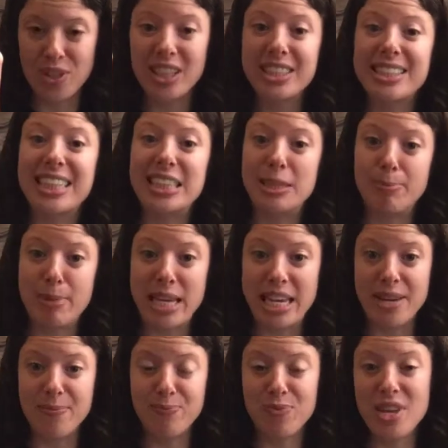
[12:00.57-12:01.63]
That's P.
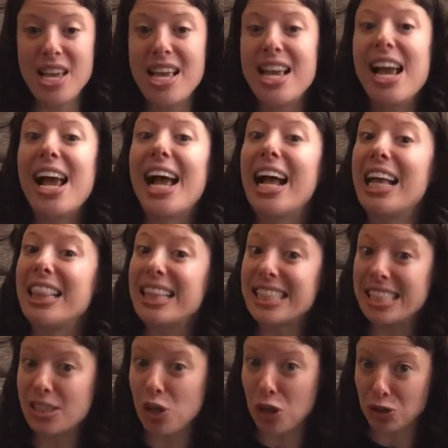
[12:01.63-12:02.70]
And this
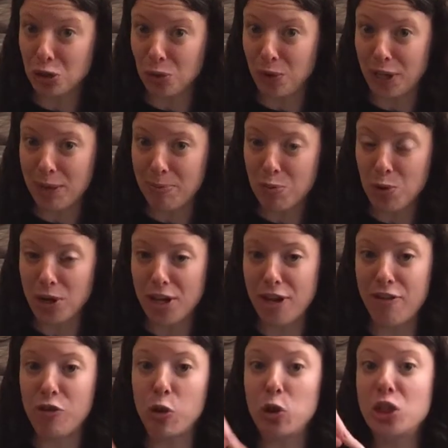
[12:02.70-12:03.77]
is also really important.
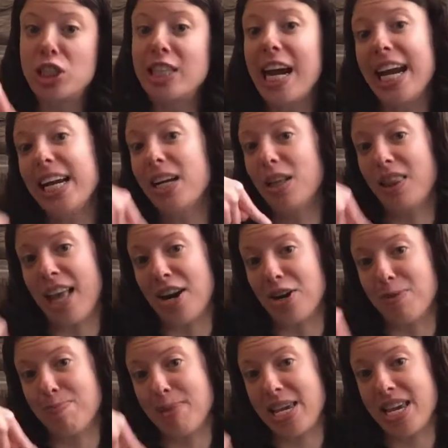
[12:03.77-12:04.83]
If you shake letter
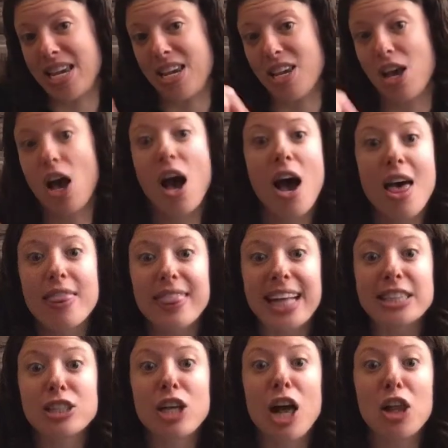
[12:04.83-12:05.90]
P,
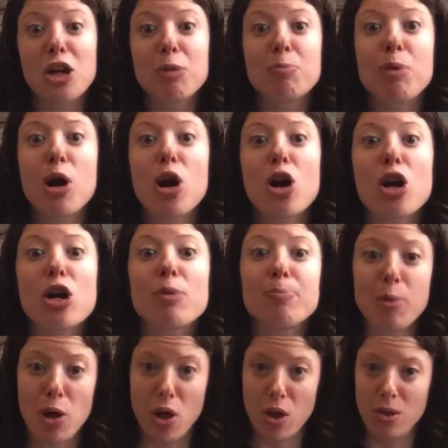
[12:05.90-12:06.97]
that's color
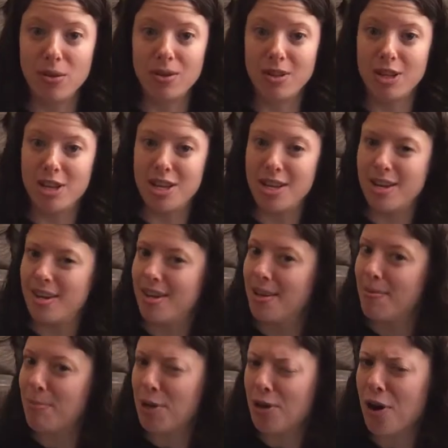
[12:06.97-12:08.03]
purple.
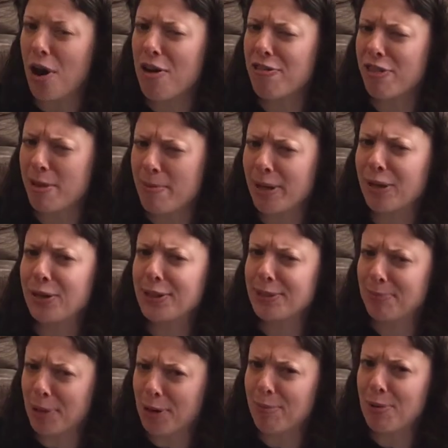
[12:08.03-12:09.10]
But are flamingos
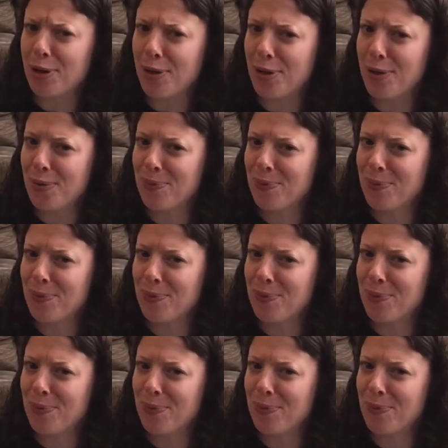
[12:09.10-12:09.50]
purple?